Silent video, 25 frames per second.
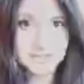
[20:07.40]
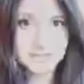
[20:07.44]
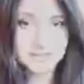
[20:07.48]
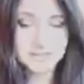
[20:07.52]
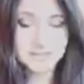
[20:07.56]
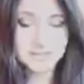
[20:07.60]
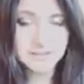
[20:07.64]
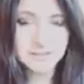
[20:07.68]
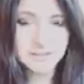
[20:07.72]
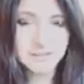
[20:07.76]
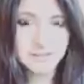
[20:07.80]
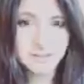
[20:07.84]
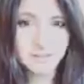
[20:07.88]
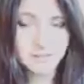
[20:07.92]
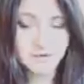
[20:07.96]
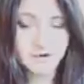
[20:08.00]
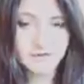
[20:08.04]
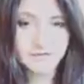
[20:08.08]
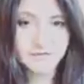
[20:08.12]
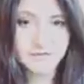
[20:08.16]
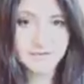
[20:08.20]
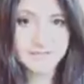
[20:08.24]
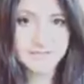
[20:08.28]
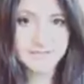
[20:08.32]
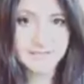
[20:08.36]
They
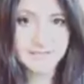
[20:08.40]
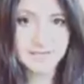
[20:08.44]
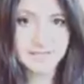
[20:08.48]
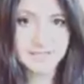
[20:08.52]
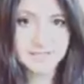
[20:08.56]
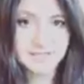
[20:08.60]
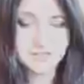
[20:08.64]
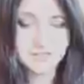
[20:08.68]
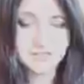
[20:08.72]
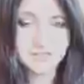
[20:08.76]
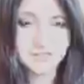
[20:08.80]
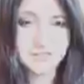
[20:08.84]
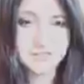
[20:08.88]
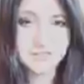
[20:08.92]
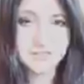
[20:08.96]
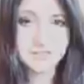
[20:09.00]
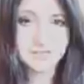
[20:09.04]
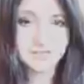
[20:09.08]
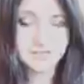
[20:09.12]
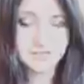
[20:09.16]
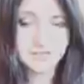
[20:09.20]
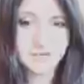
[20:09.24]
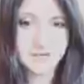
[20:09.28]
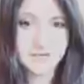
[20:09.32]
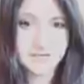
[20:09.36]
prophesied of his
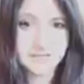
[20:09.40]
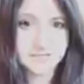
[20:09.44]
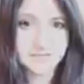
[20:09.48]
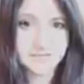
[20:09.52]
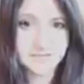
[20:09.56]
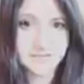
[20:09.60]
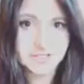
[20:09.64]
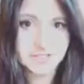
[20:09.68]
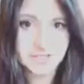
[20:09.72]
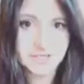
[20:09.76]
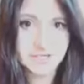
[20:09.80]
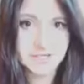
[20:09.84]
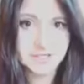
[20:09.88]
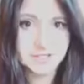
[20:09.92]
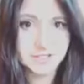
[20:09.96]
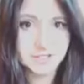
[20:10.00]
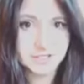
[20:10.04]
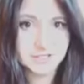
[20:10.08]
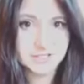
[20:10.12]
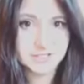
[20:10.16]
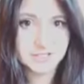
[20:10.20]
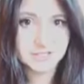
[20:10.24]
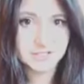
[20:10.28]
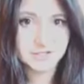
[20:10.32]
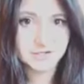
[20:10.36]
first return,
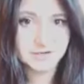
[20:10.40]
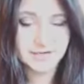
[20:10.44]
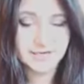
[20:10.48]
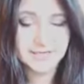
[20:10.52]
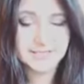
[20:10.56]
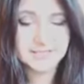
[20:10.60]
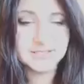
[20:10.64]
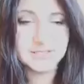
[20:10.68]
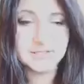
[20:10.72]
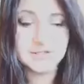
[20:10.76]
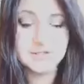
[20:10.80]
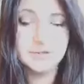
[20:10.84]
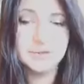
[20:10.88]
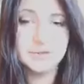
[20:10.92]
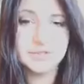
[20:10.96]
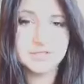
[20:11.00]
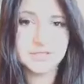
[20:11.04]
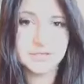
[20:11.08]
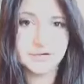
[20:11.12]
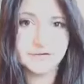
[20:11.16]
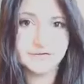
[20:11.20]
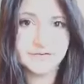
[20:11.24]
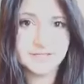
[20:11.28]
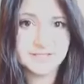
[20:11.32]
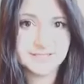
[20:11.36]
Jesus Christ, and also
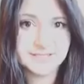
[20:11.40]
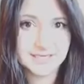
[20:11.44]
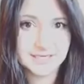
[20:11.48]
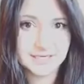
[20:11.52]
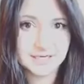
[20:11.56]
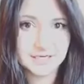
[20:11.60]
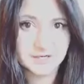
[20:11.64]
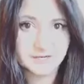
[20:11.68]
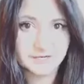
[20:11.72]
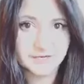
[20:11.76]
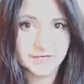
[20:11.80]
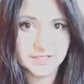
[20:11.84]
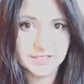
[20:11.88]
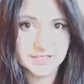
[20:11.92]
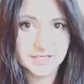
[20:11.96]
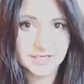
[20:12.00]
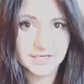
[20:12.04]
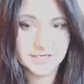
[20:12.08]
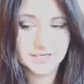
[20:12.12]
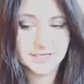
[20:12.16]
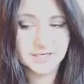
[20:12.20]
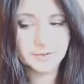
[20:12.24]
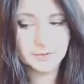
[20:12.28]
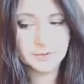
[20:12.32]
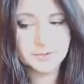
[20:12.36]
of his second
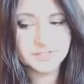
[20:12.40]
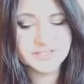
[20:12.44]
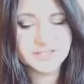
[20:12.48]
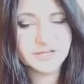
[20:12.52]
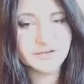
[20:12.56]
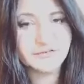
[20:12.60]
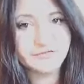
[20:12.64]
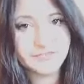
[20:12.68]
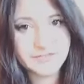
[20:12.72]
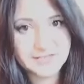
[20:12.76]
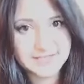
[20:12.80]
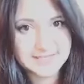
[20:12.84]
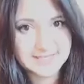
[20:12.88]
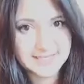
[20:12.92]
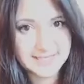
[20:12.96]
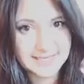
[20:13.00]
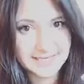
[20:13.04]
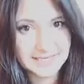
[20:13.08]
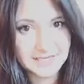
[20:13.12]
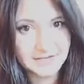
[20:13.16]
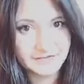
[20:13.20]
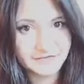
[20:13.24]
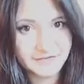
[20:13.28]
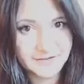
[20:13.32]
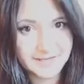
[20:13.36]
return, and also of this
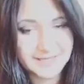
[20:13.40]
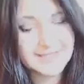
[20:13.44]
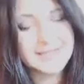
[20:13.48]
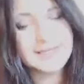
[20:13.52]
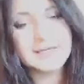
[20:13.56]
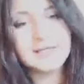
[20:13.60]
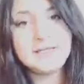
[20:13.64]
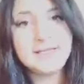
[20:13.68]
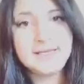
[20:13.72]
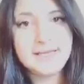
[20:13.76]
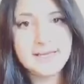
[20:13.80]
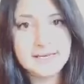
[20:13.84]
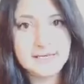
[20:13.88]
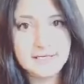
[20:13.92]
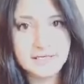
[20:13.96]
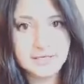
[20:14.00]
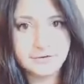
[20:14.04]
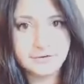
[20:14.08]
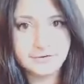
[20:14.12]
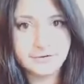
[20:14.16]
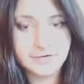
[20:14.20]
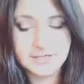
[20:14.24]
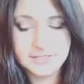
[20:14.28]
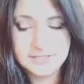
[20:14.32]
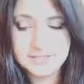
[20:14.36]
key figure, the
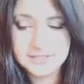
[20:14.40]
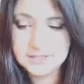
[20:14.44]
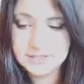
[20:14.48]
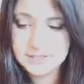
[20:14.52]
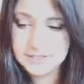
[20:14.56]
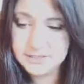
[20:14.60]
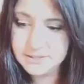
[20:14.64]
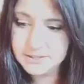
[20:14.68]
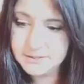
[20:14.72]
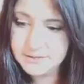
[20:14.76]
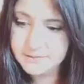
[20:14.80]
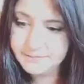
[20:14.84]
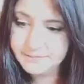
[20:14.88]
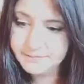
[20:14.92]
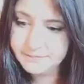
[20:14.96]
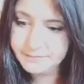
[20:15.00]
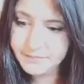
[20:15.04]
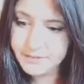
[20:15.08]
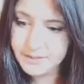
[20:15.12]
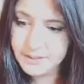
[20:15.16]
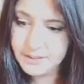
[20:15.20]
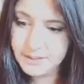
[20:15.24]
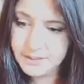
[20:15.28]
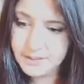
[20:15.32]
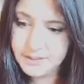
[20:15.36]
Antichrist.
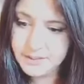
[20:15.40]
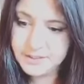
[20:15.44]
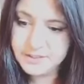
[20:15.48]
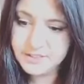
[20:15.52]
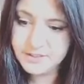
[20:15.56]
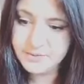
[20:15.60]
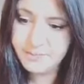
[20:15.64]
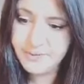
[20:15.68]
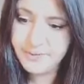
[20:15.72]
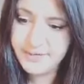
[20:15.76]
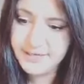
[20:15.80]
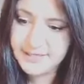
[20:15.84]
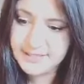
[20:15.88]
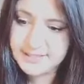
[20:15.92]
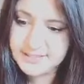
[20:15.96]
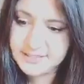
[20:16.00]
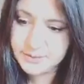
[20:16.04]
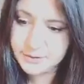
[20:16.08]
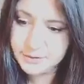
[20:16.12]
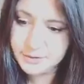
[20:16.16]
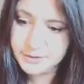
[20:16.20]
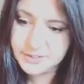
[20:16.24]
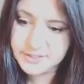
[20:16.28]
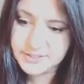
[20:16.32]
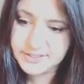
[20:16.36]
The beast
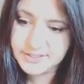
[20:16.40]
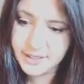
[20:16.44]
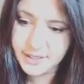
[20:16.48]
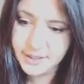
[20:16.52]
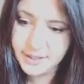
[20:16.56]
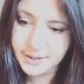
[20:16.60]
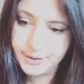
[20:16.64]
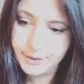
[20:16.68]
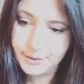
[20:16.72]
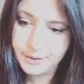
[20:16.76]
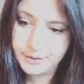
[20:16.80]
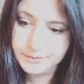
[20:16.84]
also